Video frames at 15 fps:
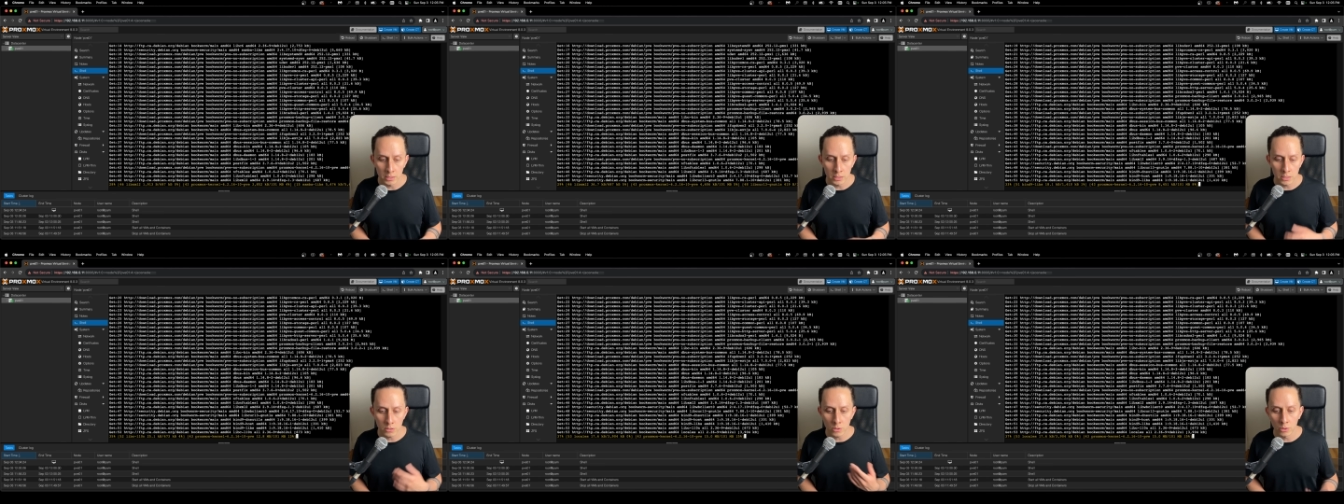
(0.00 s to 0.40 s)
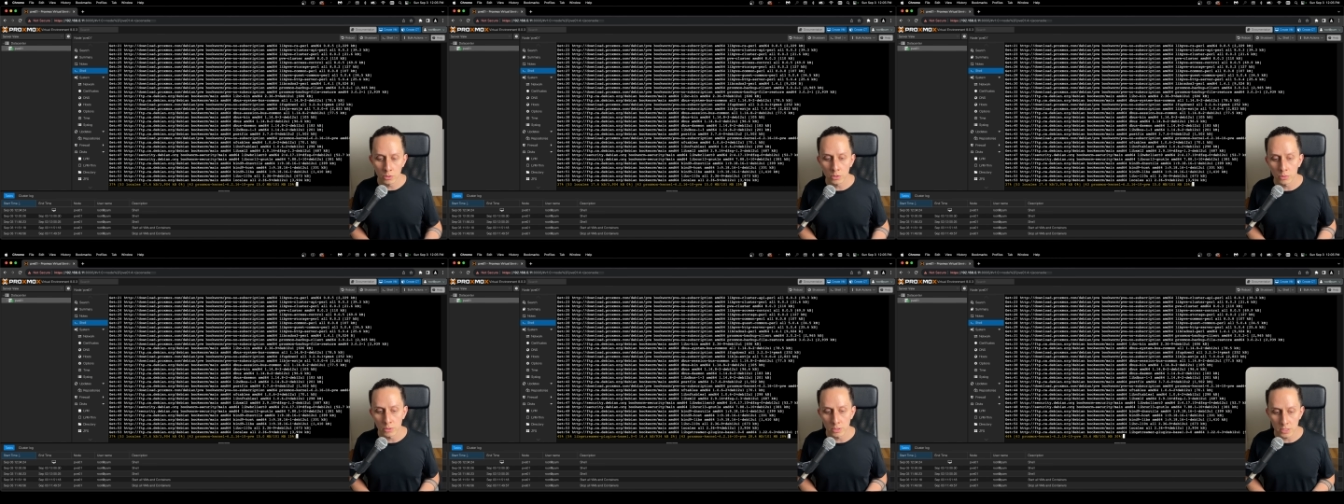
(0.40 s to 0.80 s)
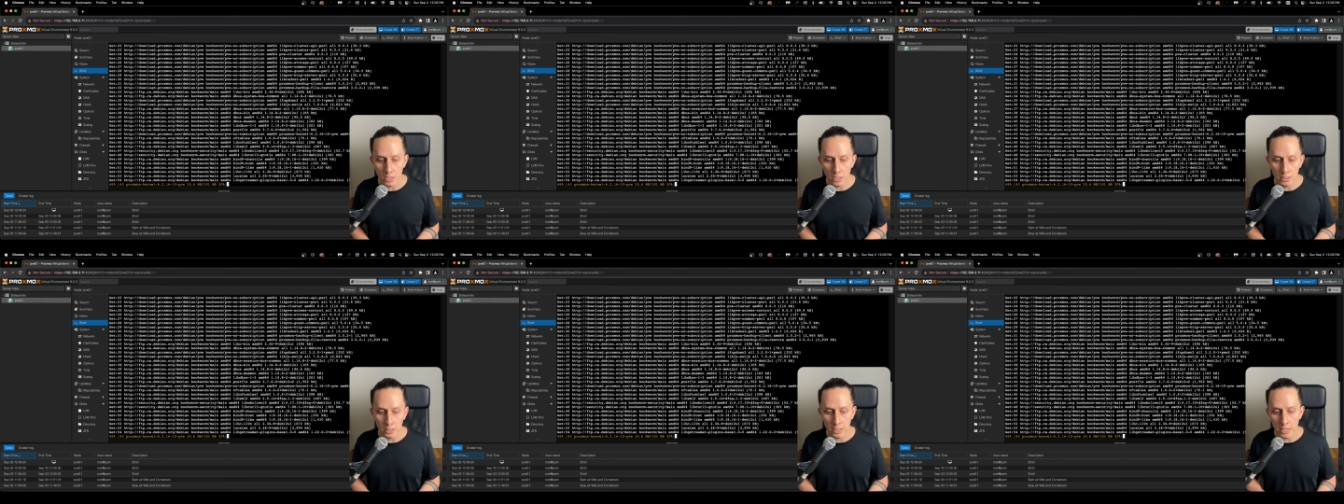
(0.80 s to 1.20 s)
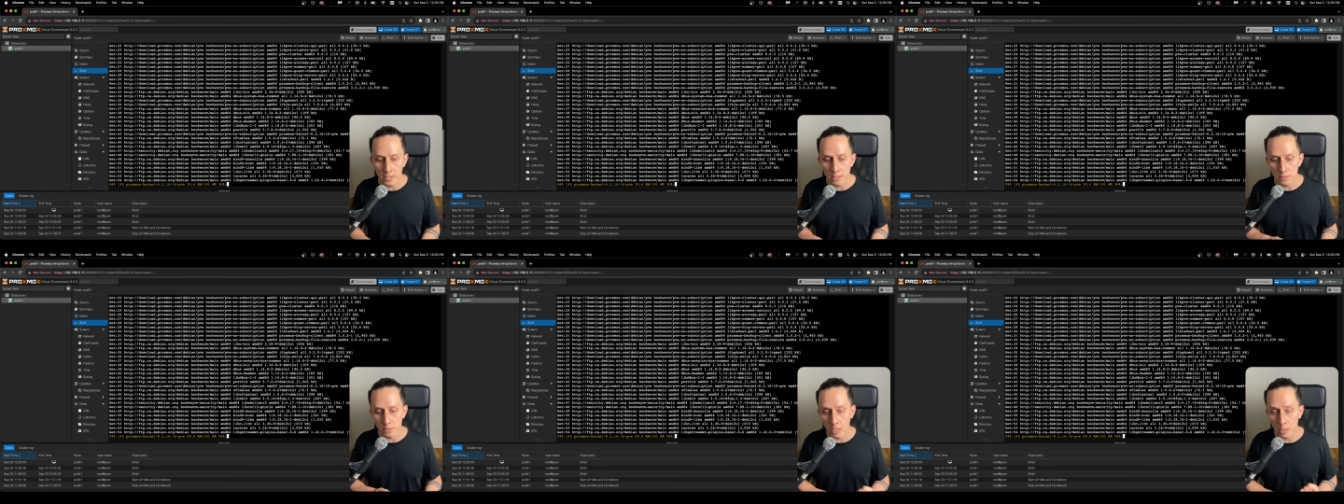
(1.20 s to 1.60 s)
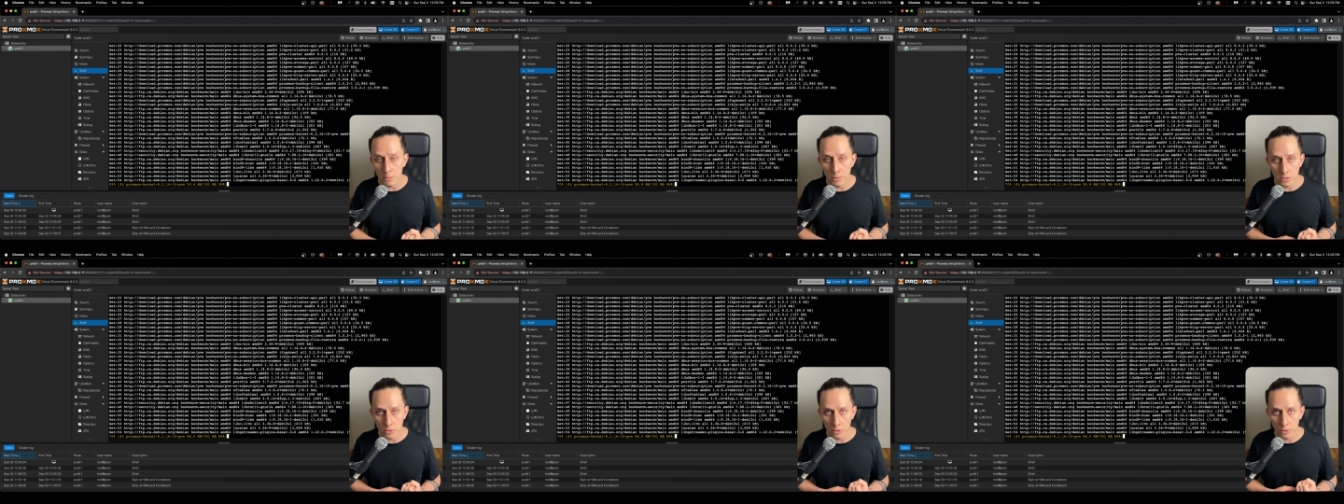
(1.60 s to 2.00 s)
is going to install the latest Debian
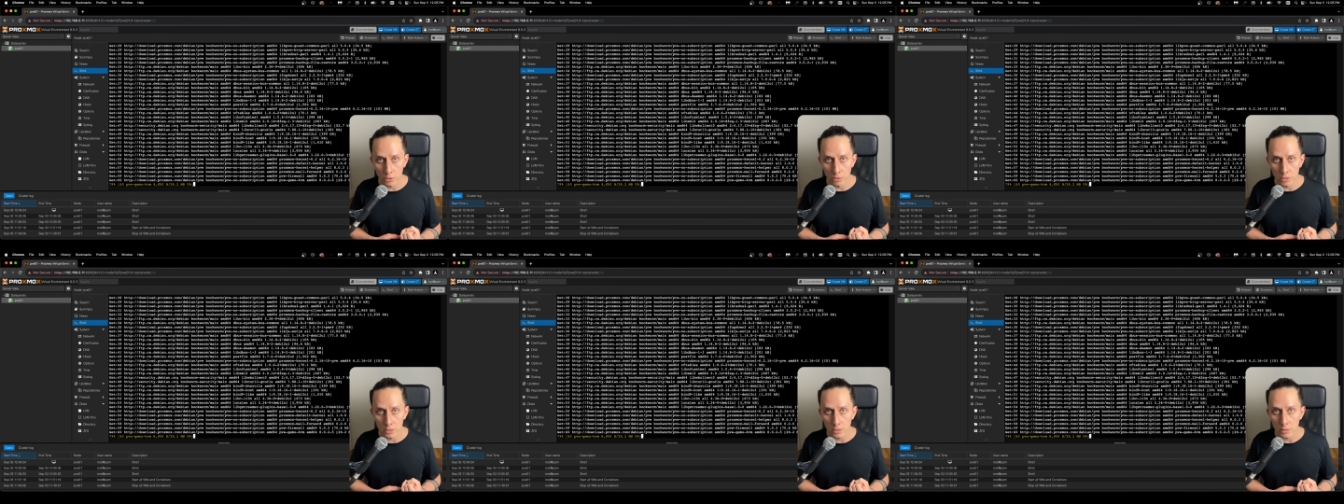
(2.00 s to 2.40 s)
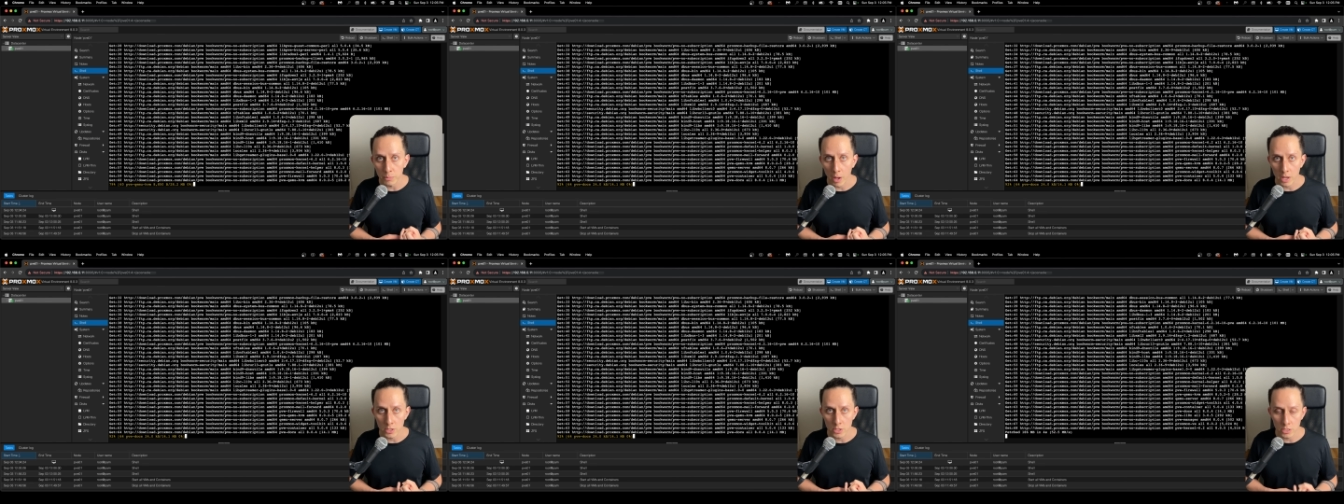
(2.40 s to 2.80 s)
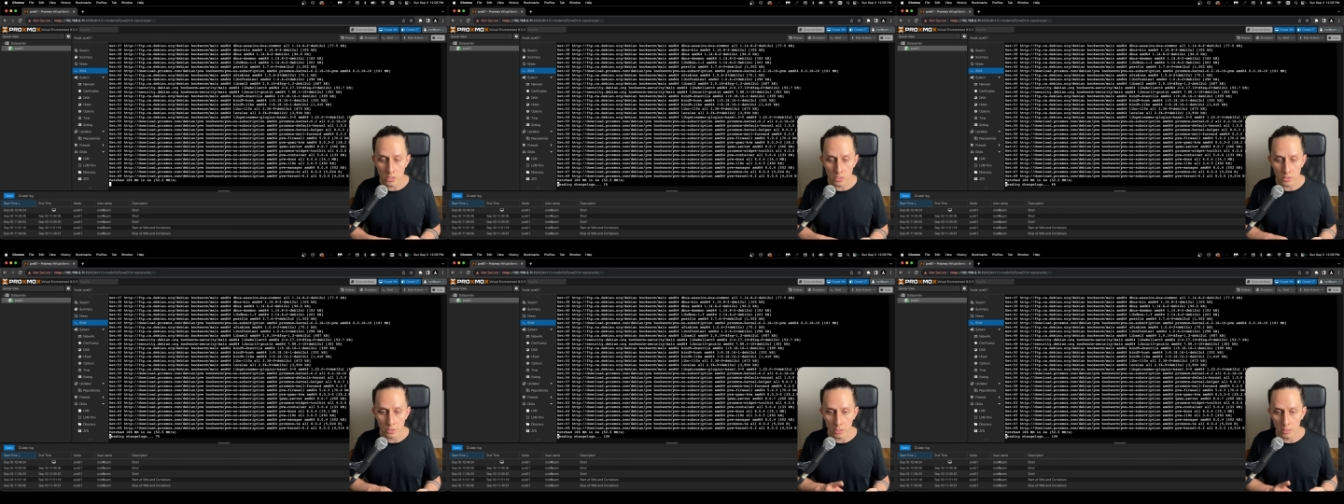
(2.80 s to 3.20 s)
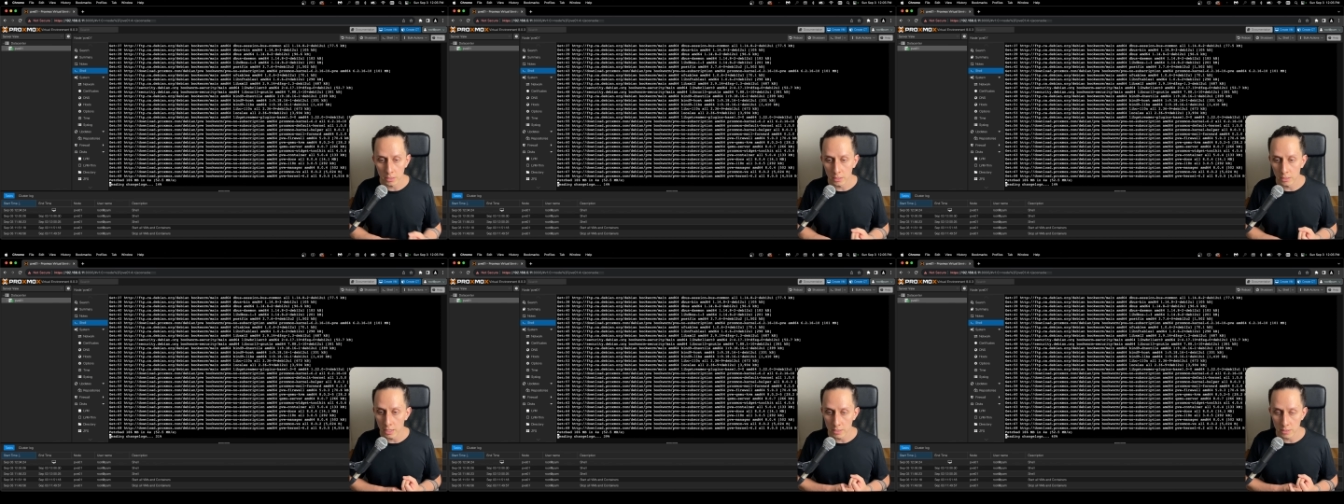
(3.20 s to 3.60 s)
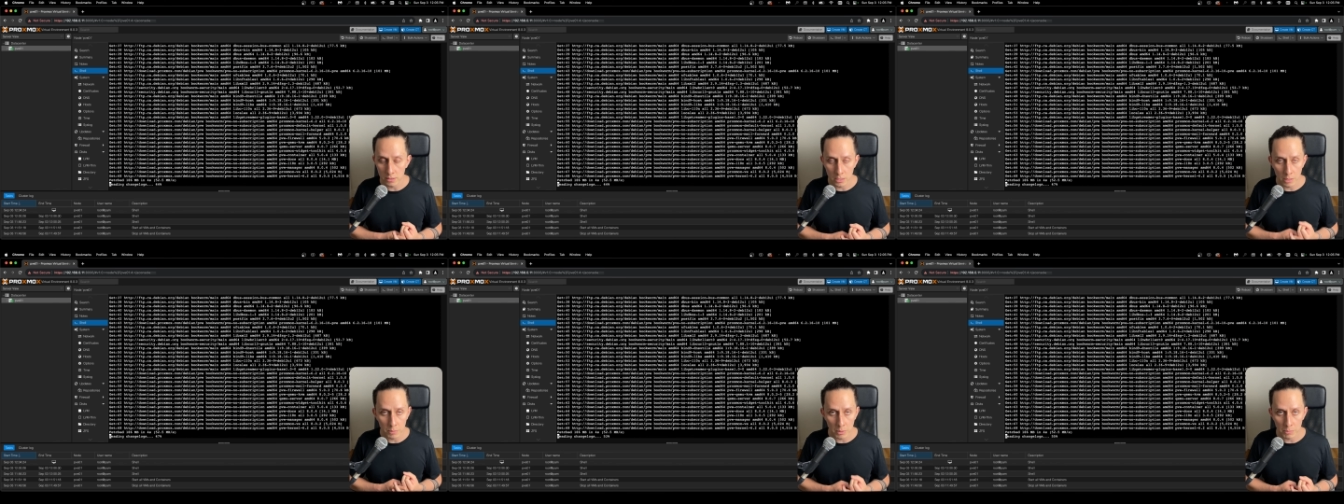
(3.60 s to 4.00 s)
security patches, the latest
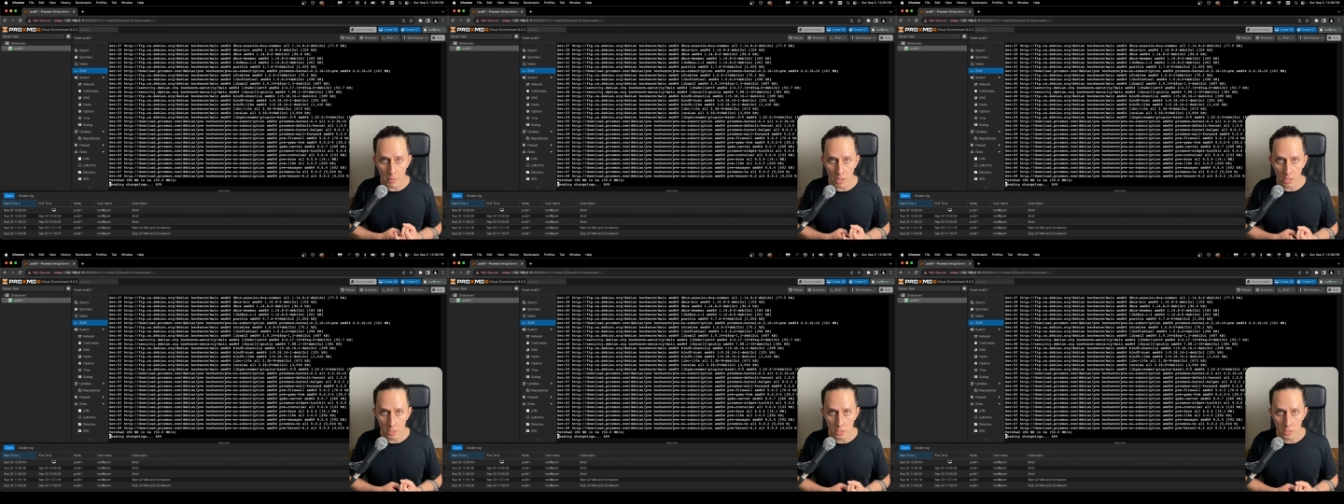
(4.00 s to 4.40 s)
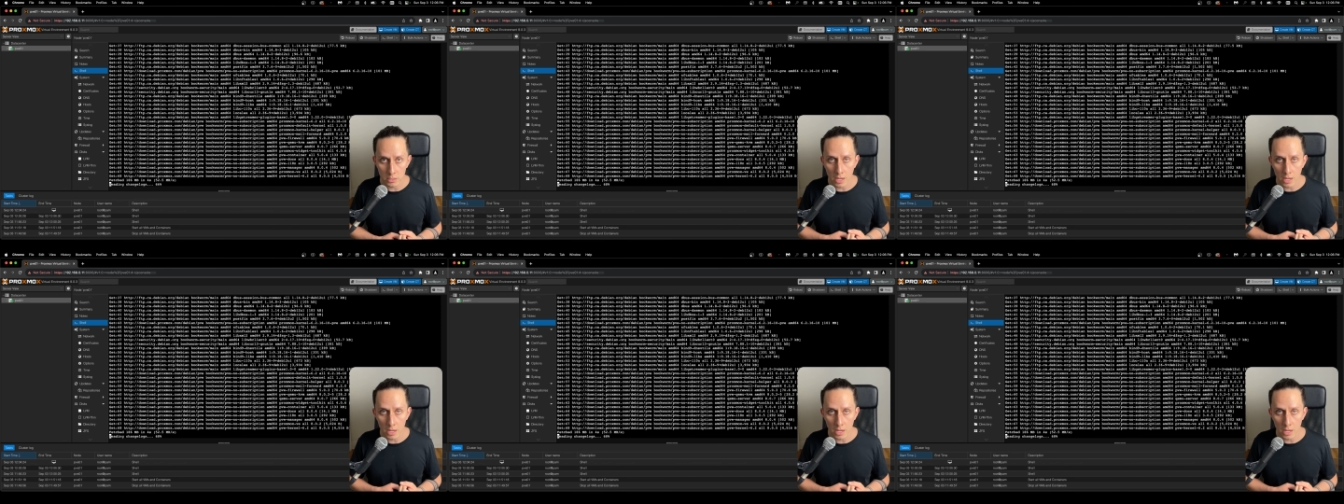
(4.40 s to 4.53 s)
Debian packages,